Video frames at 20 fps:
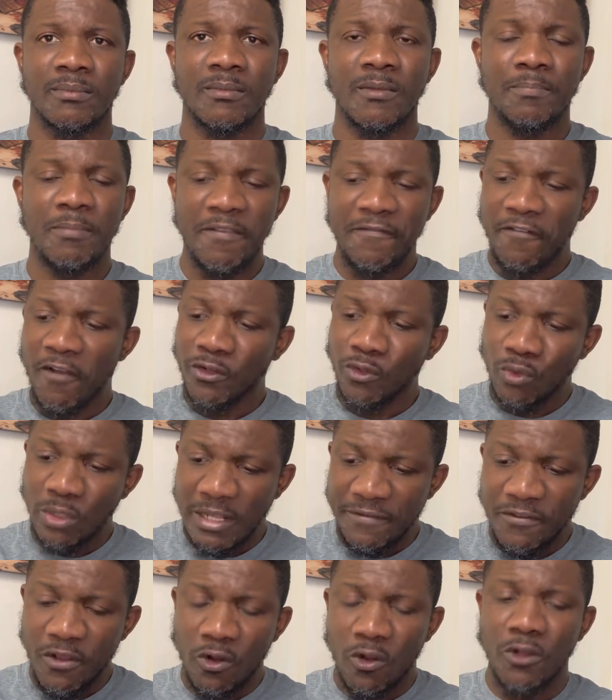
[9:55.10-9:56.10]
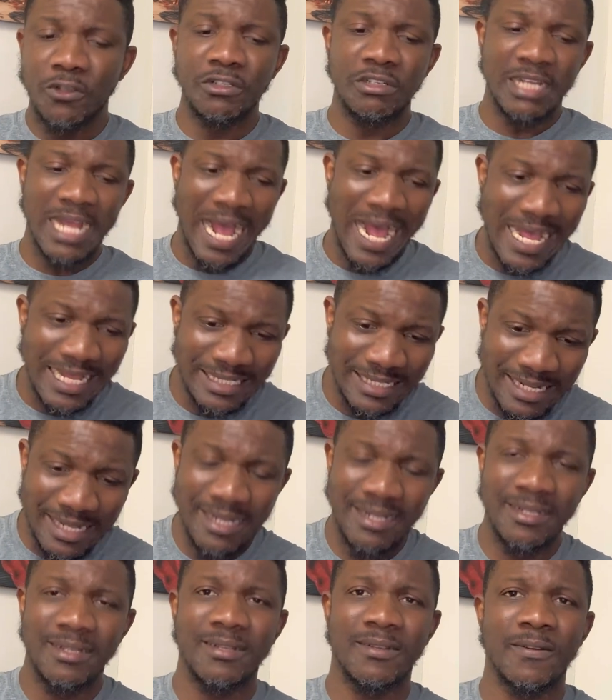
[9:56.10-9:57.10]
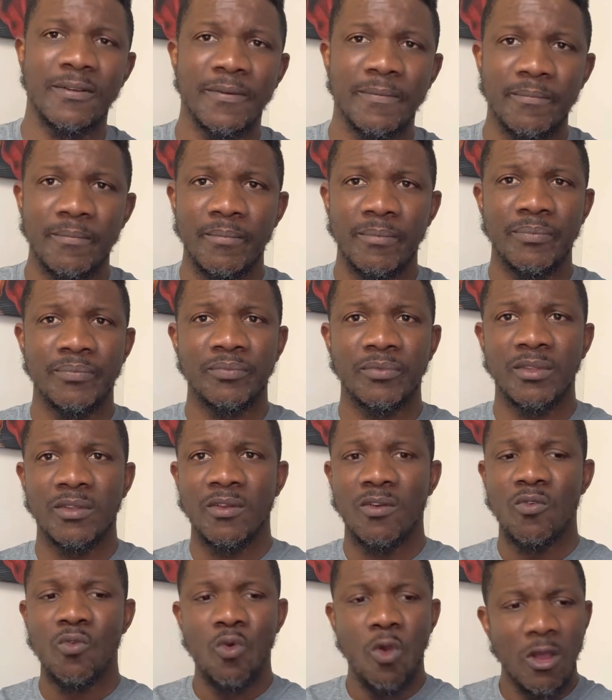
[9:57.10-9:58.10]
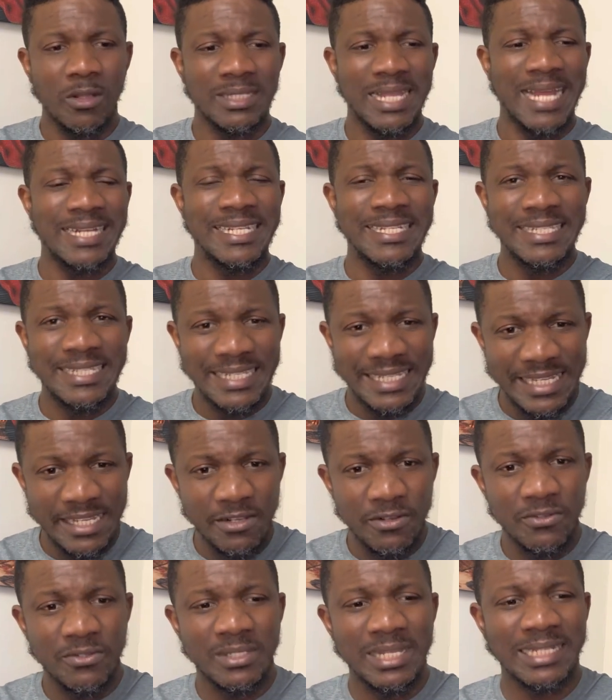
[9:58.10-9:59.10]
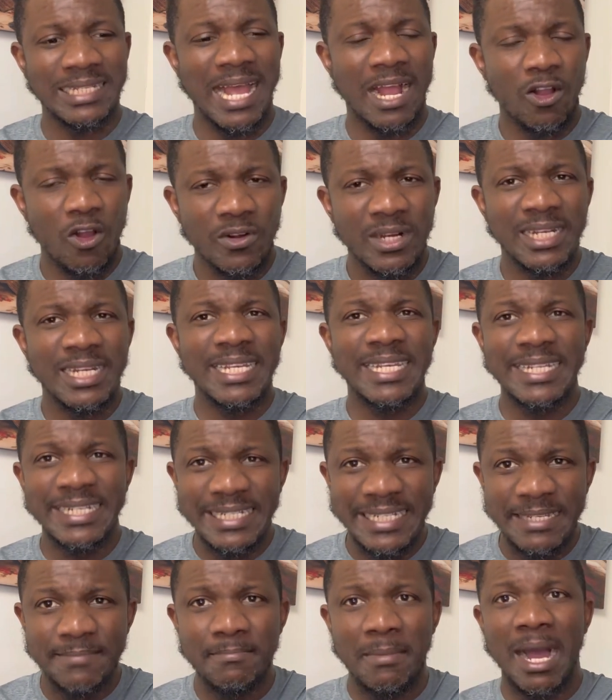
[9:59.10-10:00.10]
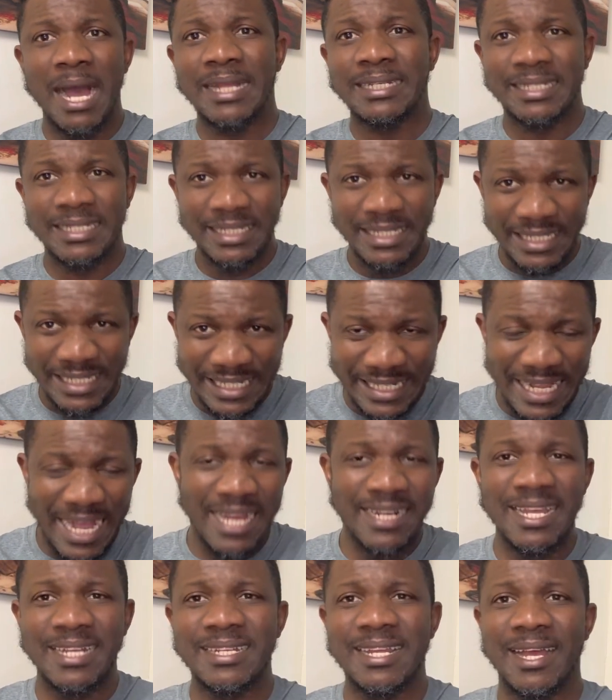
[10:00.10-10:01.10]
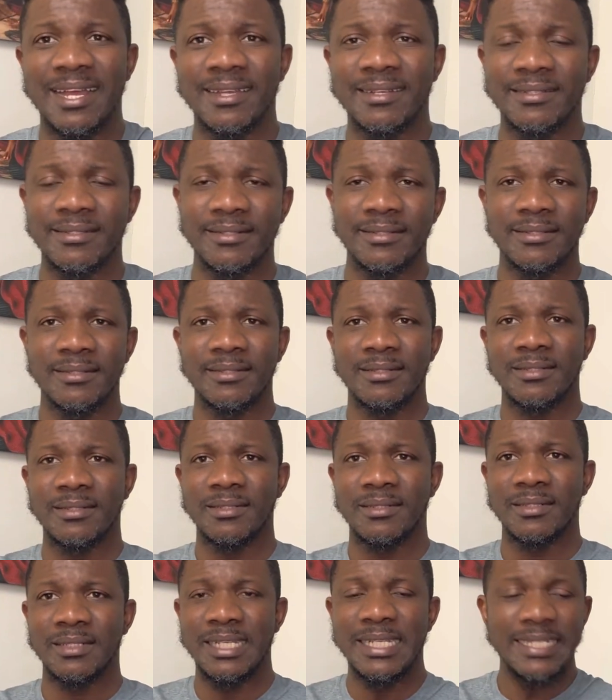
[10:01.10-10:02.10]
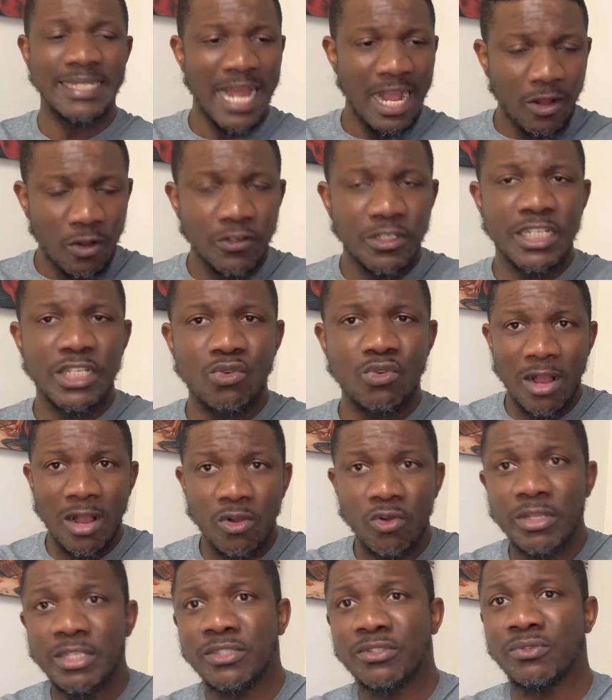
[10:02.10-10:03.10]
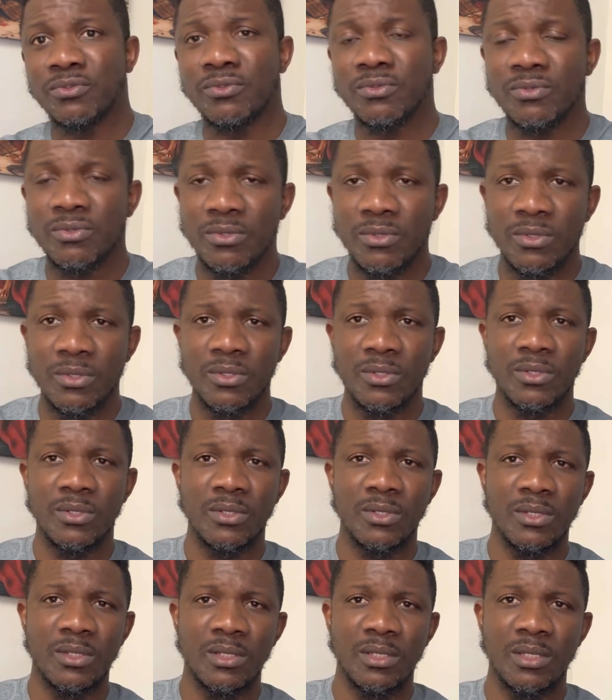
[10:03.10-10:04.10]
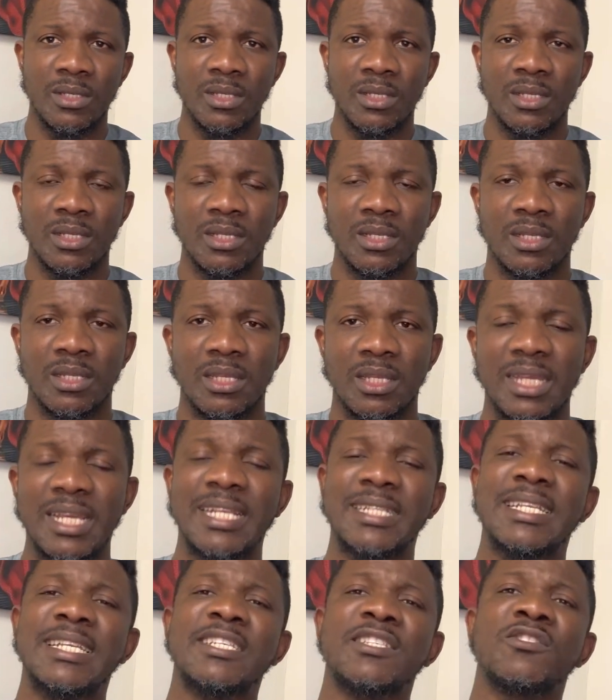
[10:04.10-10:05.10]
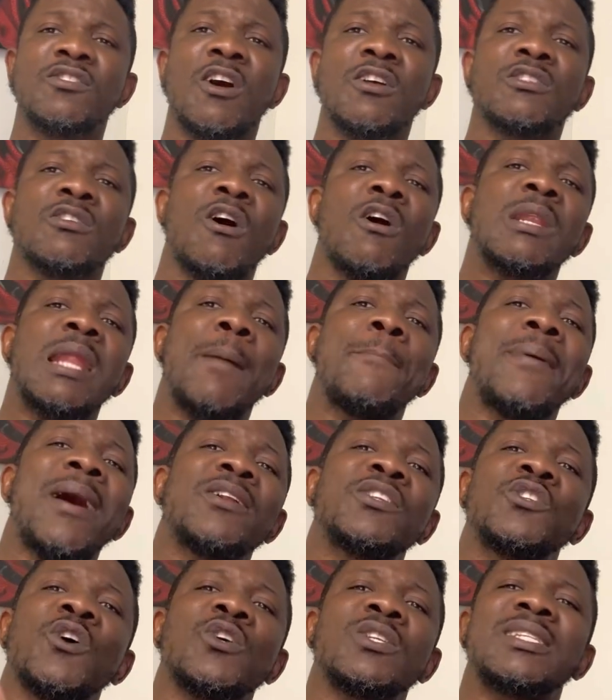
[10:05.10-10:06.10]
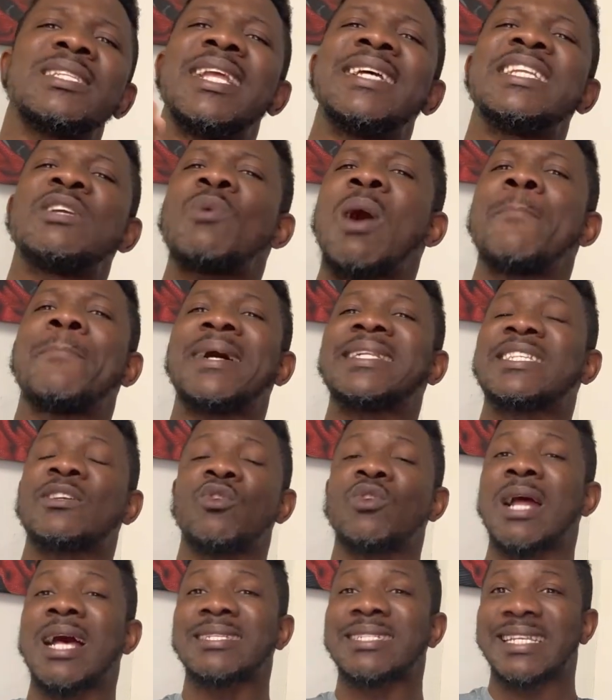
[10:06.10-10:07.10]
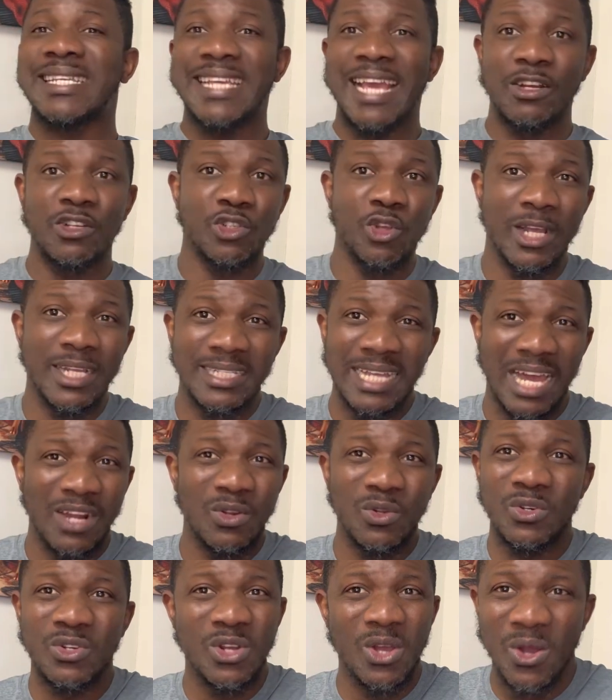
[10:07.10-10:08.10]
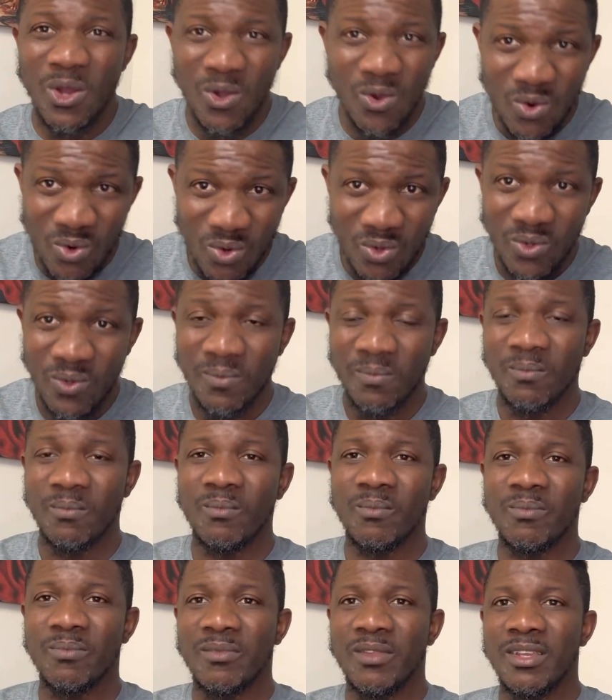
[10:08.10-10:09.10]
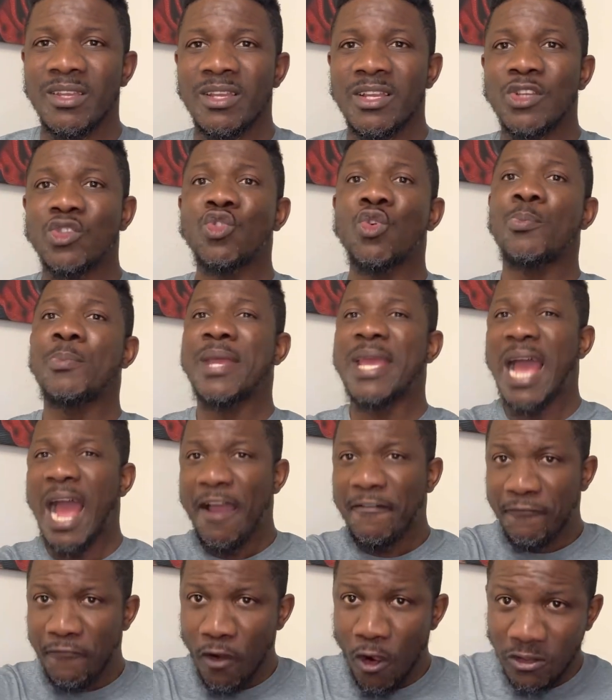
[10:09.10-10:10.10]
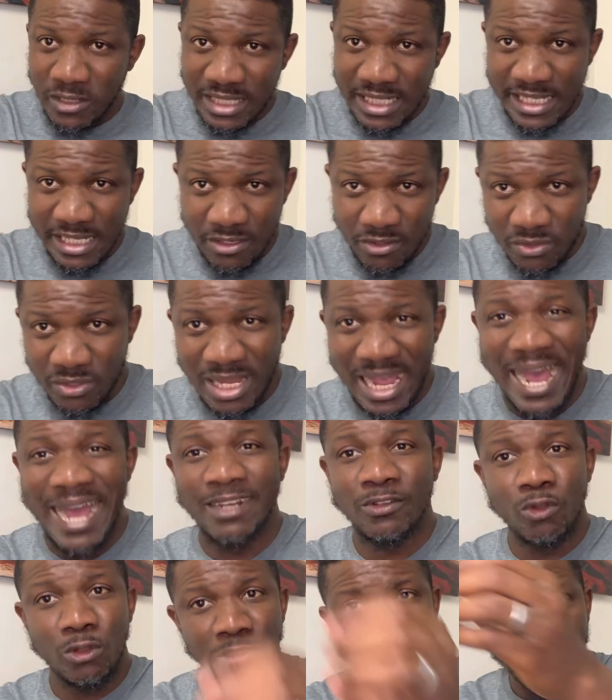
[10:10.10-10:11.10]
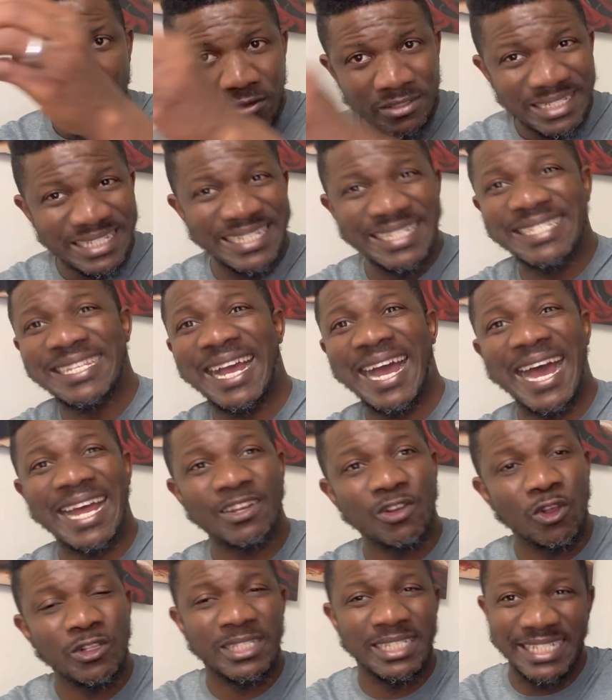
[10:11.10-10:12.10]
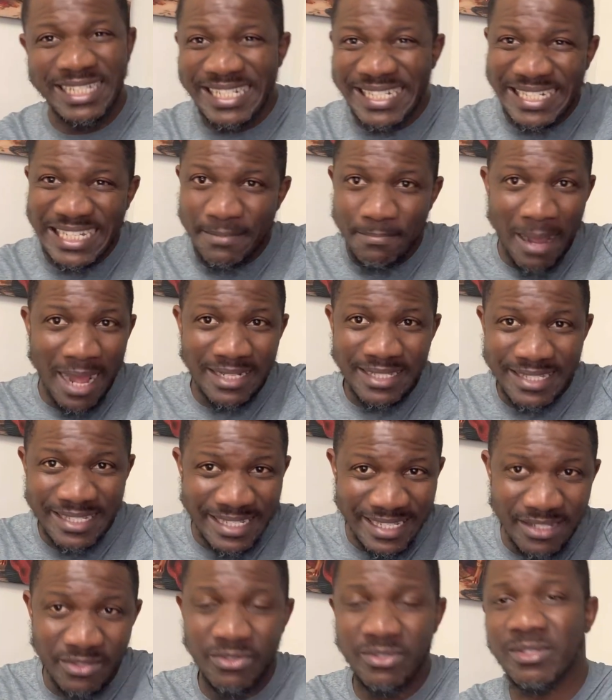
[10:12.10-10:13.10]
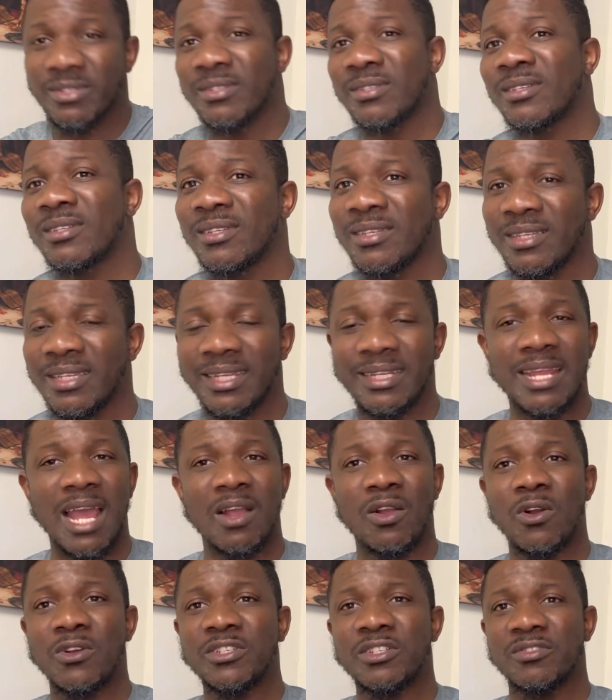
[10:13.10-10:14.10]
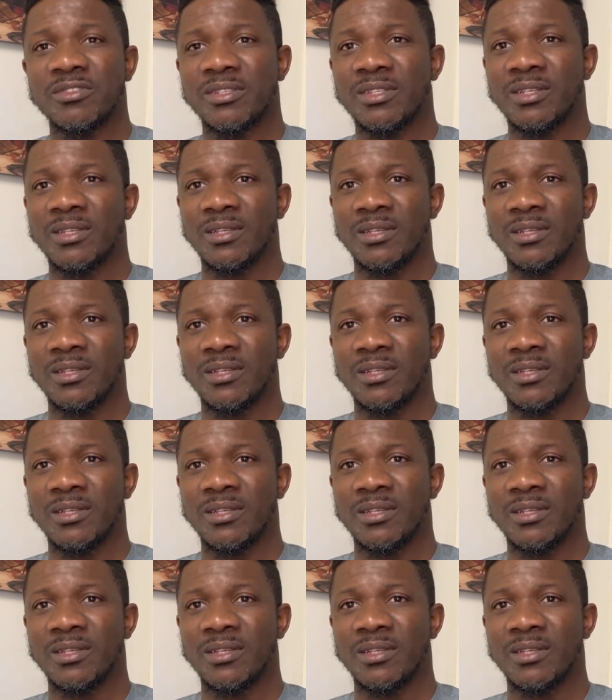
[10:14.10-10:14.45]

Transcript: Before you leave your country, ask, what are the skills that are currently in demand in Canada, in that country going to? It is not all about just learning one particular skill and you enter road. No, you may have 4 skills and those 4 skills are not in demand skills in that country.